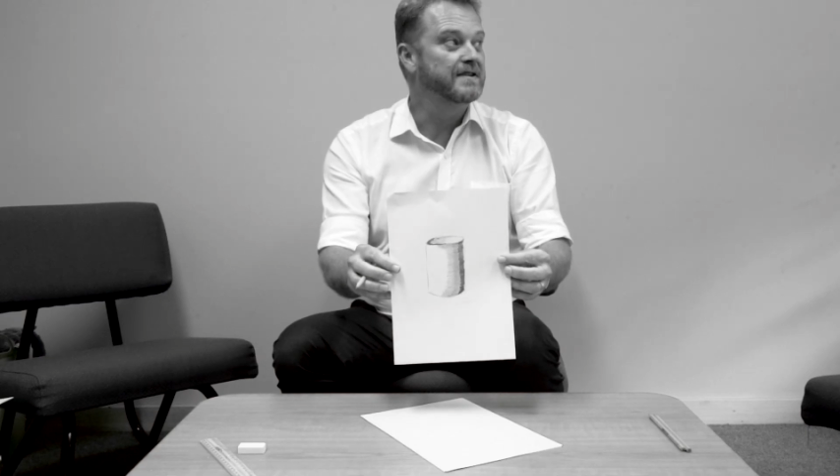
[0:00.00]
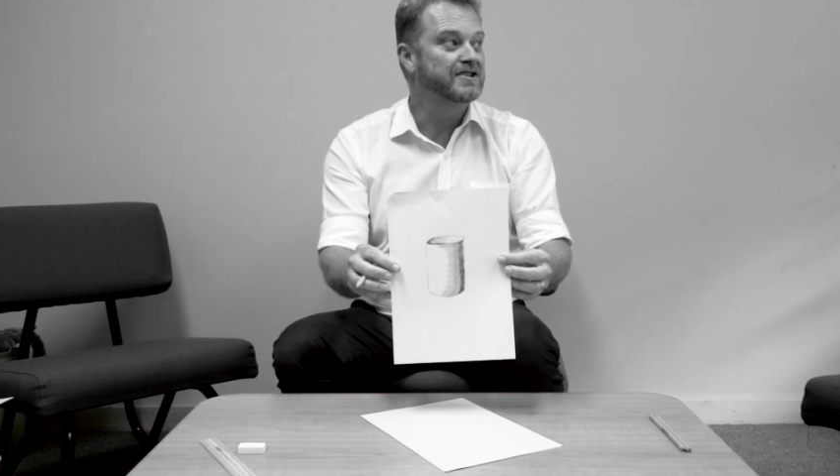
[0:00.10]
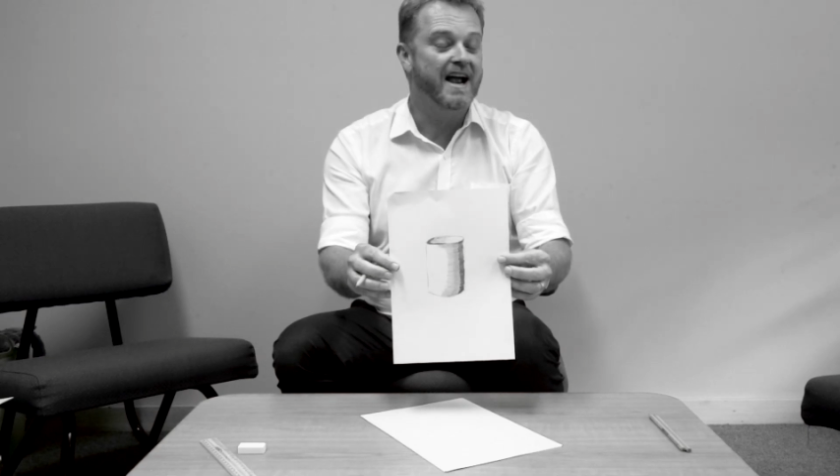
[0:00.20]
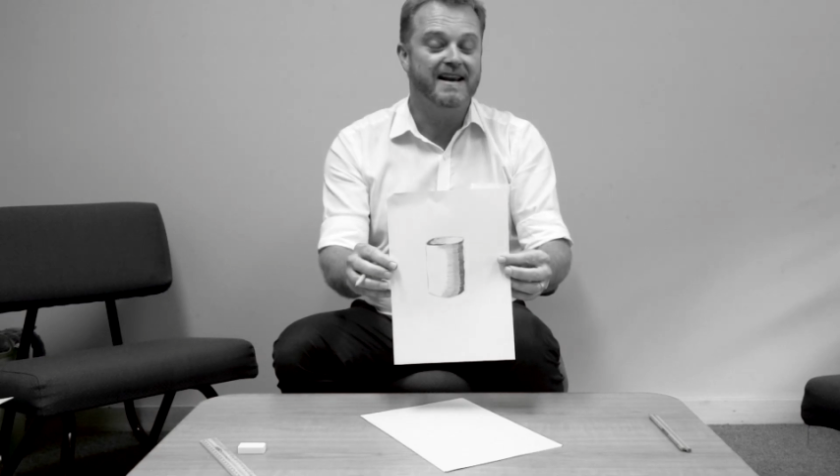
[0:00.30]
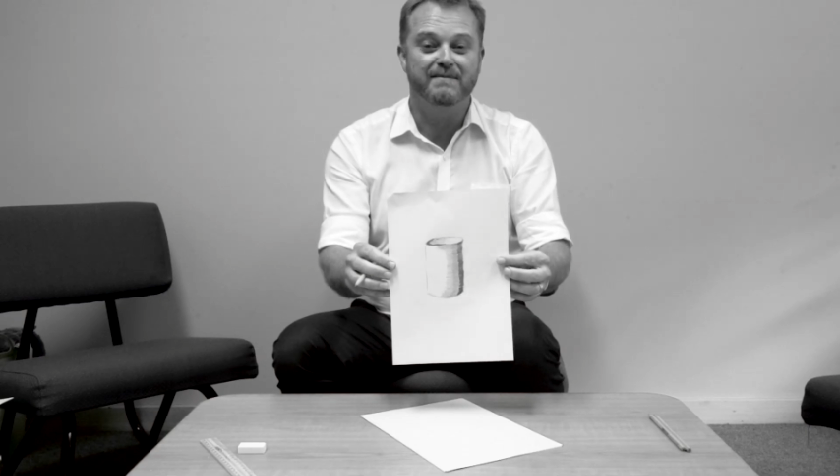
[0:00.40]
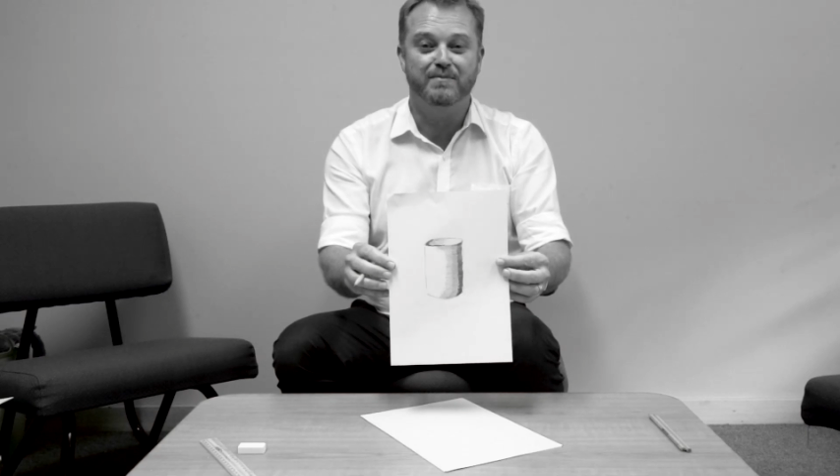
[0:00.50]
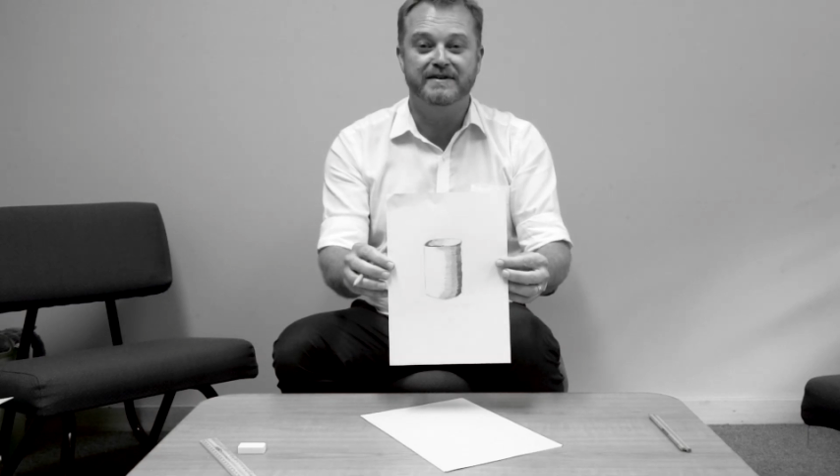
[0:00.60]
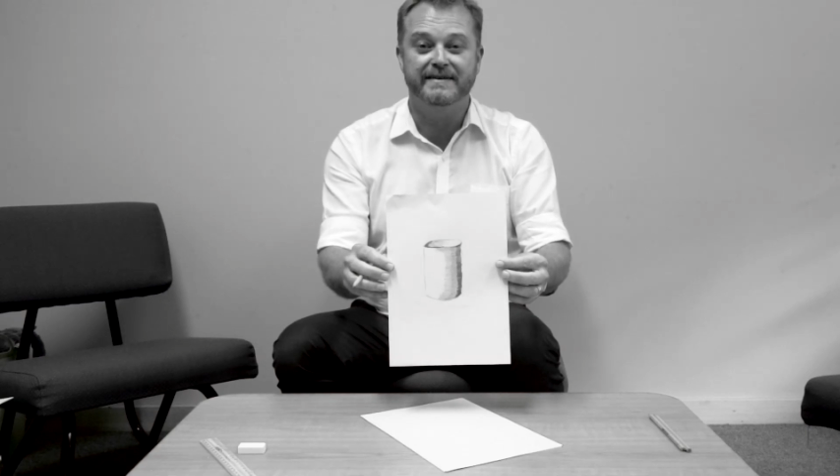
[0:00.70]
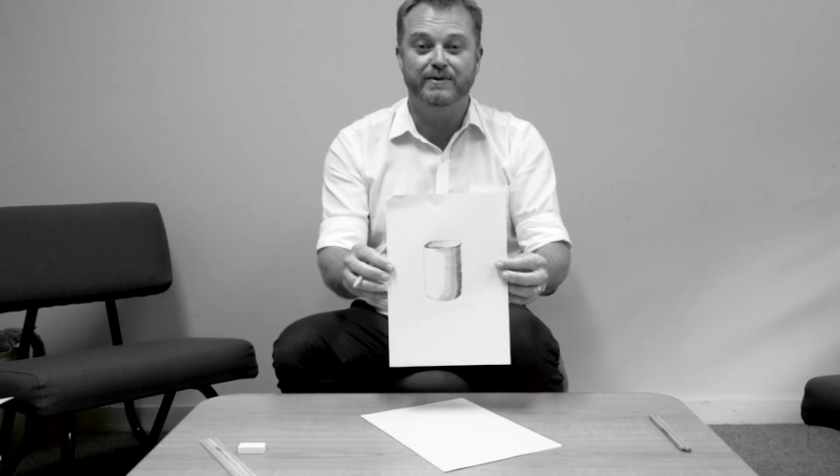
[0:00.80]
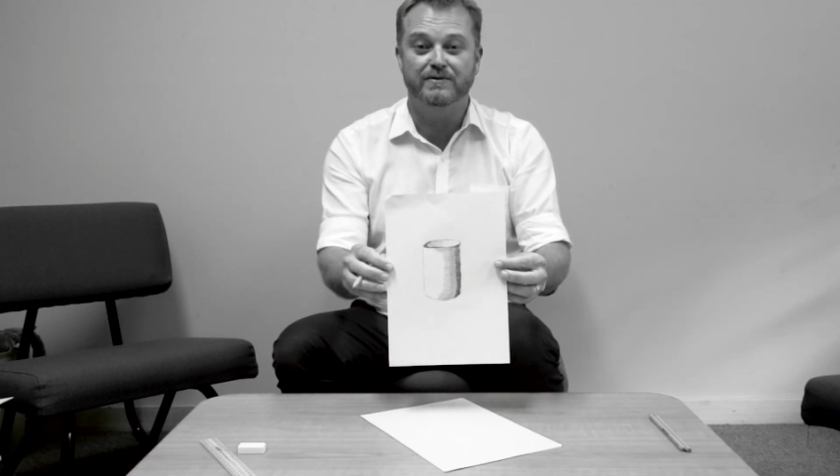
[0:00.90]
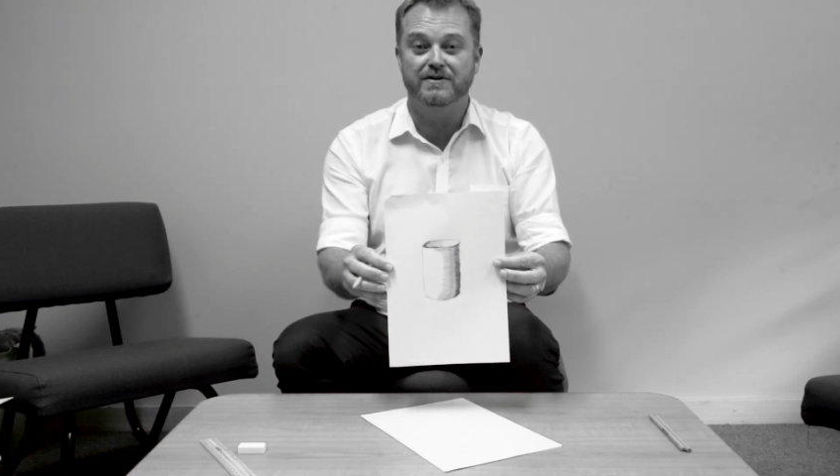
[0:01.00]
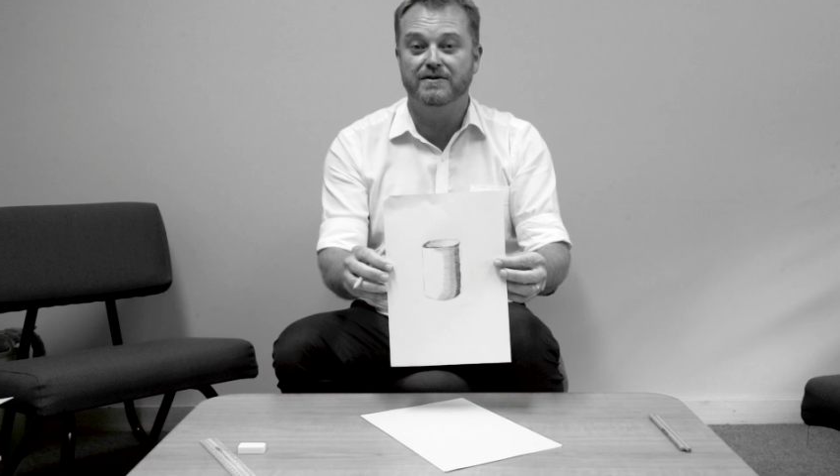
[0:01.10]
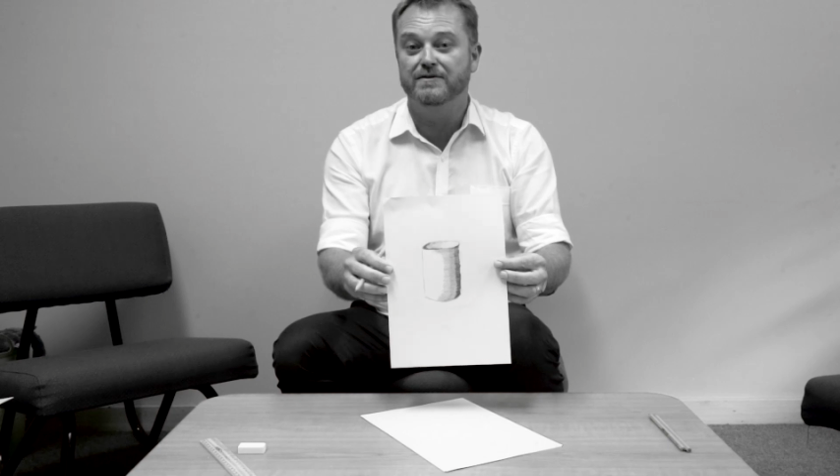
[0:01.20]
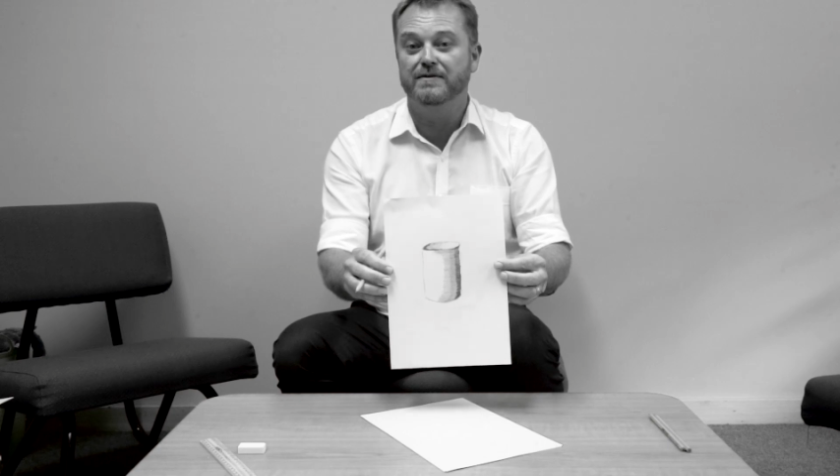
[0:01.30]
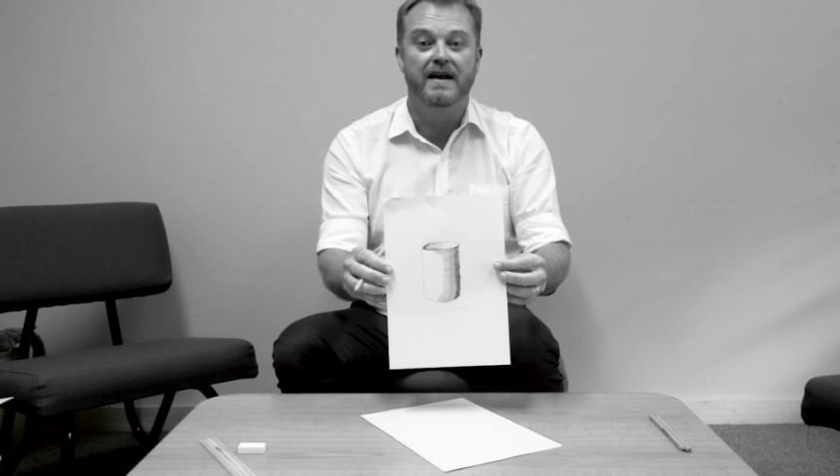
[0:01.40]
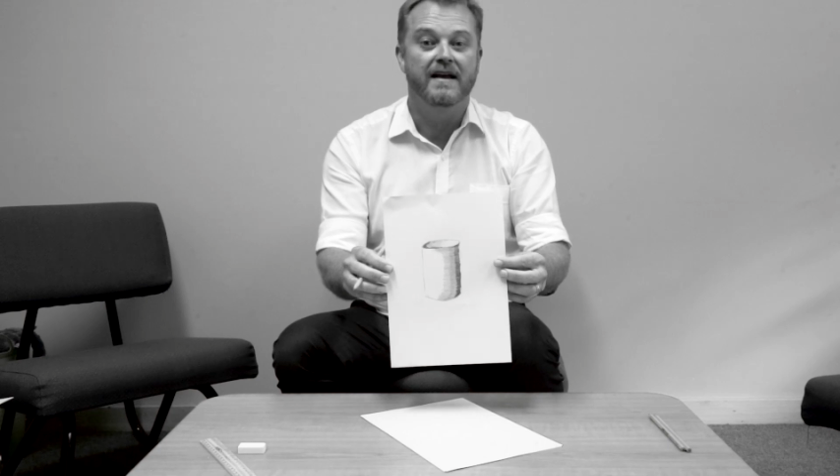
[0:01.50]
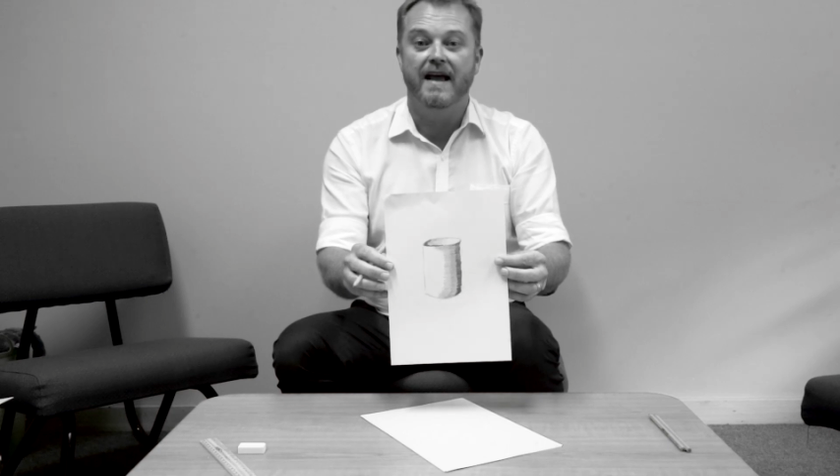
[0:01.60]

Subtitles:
shading principle to